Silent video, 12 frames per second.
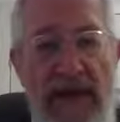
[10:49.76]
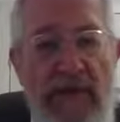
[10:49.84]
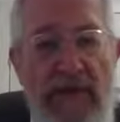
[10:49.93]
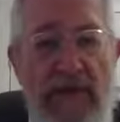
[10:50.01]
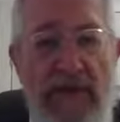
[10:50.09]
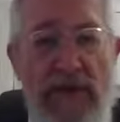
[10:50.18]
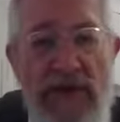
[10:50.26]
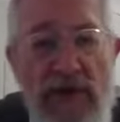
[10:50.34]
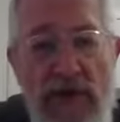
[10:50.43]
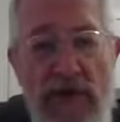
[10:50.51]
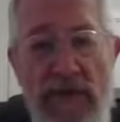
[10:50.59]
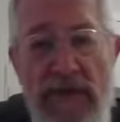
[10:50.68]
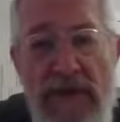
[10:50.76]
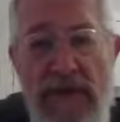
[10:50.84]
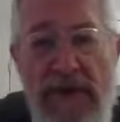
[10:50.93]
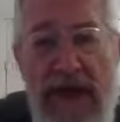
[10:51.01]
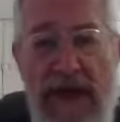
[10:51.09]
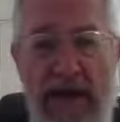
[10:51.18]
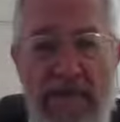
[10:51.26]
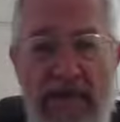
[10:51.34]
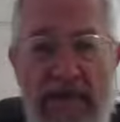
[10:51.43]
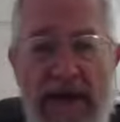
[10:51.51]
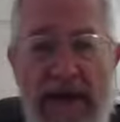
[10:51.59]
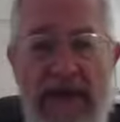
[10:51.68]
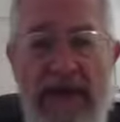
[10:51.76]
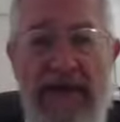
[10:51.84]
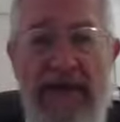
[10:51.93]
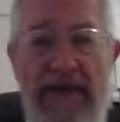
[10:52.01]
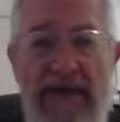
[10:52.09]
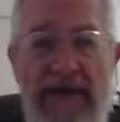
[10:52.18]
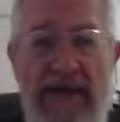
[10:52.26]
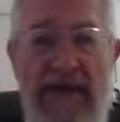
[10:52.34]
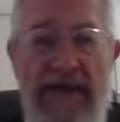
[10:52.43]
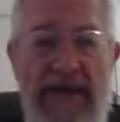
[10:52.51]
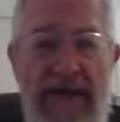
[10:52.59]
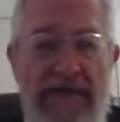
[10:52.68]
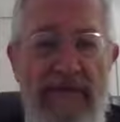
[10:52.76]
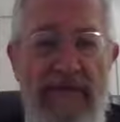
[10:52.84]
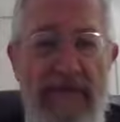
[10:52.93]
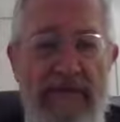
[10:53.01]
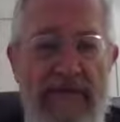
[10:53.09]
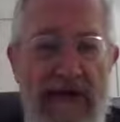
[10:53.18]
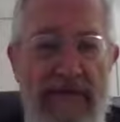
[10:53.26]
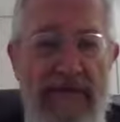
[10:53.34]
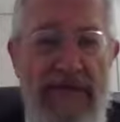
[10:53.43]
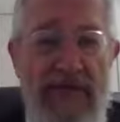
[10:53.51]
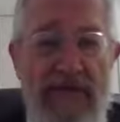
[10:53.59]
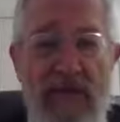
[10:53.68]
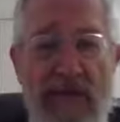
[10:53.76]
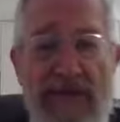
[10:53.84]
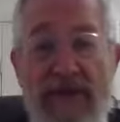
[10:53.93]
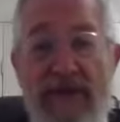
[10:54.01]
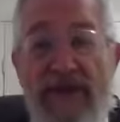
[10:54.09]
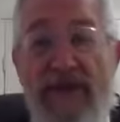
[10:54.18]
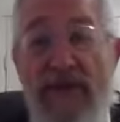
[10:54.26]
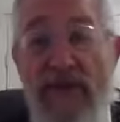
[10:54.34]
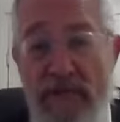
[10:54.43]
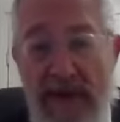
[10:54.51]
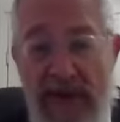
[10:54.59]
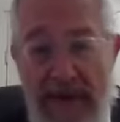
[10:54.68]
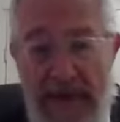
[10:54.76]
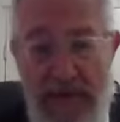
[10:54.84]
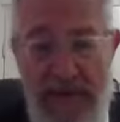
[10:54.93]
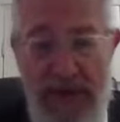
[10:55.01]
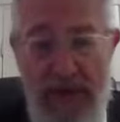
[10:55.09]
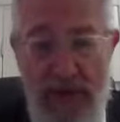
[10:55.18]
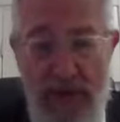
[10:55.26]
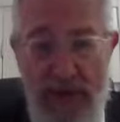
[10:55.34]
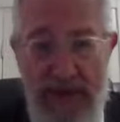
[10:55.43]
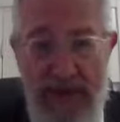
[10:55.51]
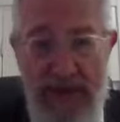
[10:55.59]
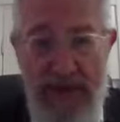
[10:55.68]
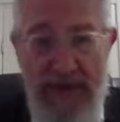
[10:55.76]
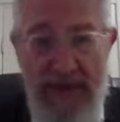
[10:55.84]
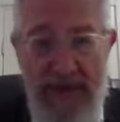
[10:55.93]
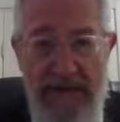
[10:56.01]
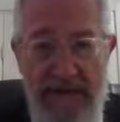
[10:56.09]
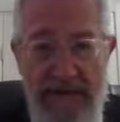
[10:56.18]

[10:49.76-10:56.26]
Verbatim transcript: And Rabban Shalom came to Yecheskel and gave him the prophecy of what the third Beis Hamikdash will look like.